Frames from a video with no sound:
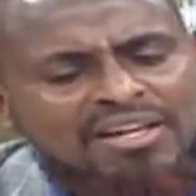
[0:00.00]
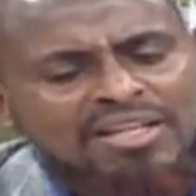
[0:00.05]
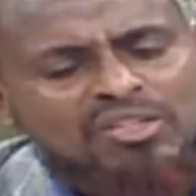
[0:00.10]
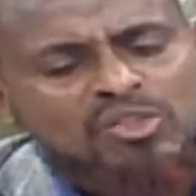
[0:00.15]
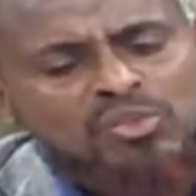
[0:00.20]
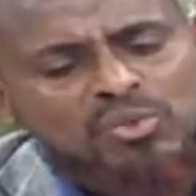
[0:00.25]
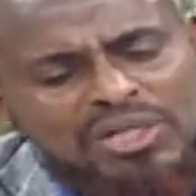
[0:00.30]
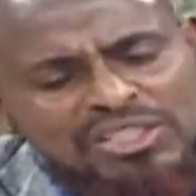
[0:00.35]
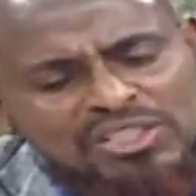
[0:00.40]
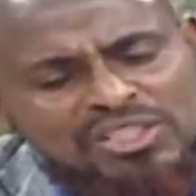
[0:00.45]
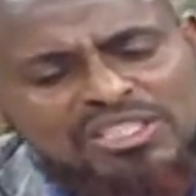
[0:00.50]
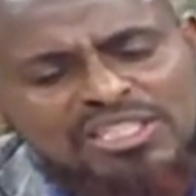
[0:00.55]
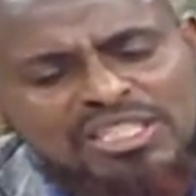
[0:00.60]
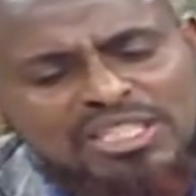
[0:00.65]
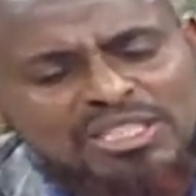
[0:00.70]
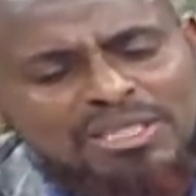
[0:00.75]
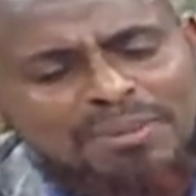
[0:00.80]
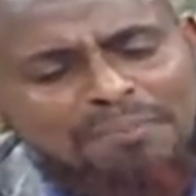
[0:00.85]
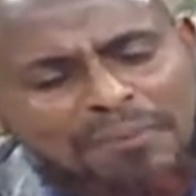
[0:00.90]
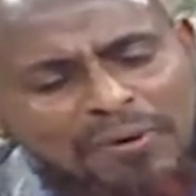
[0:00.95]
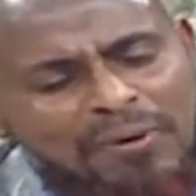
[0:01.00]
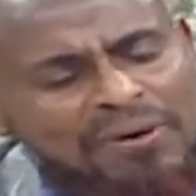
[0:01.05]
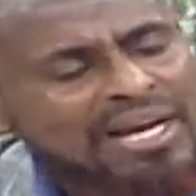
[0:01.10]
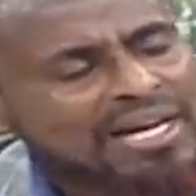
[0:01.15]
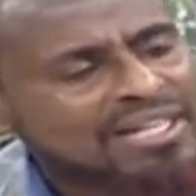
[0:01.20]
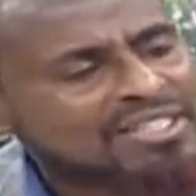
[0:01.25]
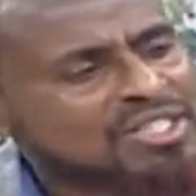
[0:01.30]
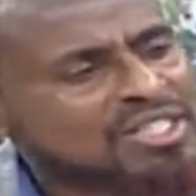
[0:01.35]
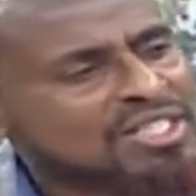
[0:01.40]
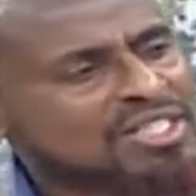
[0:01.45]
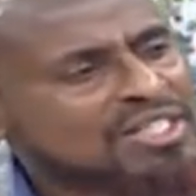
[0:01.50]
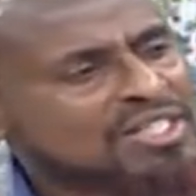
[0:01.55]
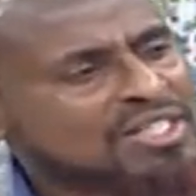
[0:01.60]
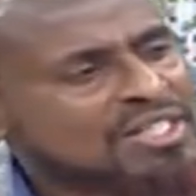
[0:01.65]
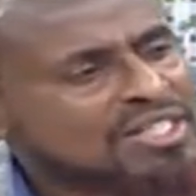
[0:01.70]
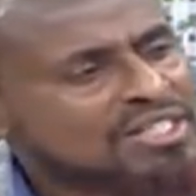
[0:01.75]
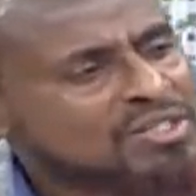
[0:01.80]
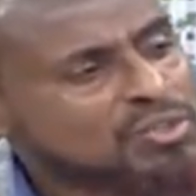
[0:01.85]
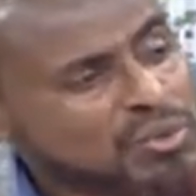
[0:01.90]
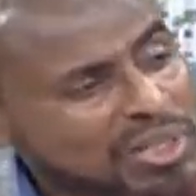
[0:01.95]
Trust is a product.
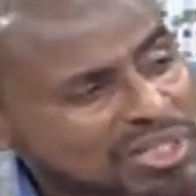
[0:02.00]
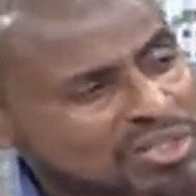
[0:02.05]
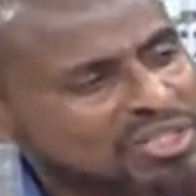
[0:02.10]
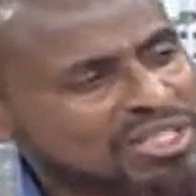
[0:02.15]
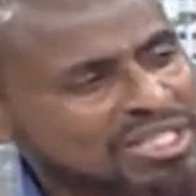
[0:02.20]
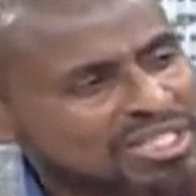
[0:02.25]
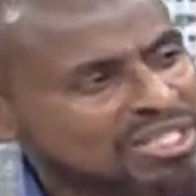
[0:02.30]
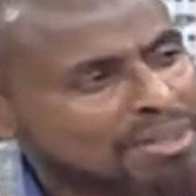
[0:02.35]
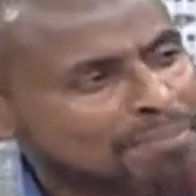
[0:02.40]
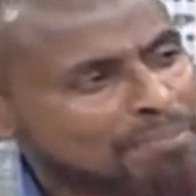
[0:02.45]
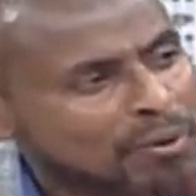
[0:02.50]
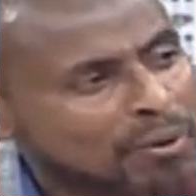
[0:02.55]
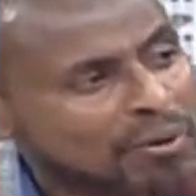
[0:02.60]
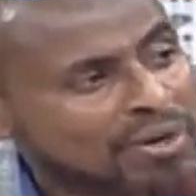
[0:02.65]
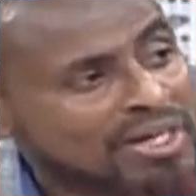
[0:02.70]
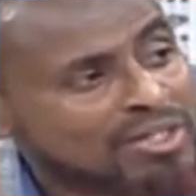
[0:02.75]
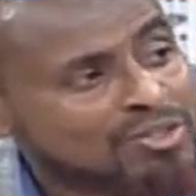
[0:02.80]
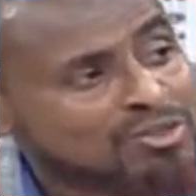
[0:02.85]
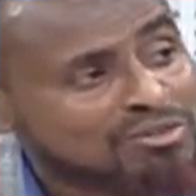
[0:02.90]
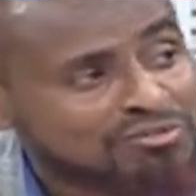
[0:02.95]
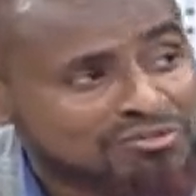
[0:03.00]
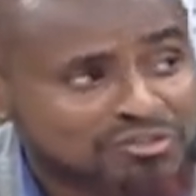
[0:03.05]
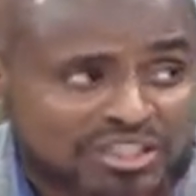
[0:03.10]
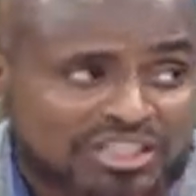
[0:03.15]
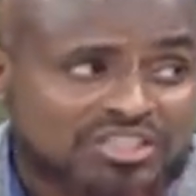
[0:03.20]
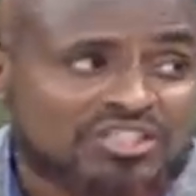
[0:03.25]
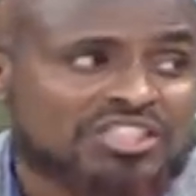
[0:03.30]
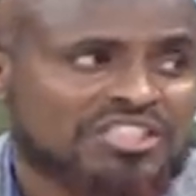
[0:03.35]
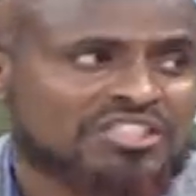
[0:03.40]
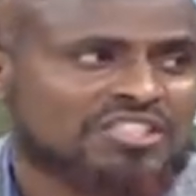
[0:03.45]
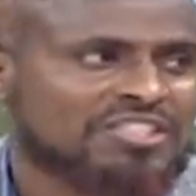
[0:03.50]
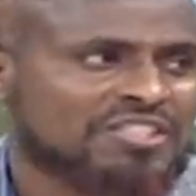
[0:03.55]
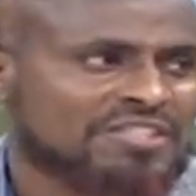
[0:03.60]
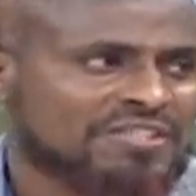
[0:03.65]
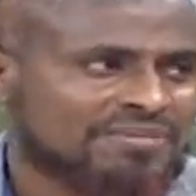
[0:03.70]
Trust is a product of justice.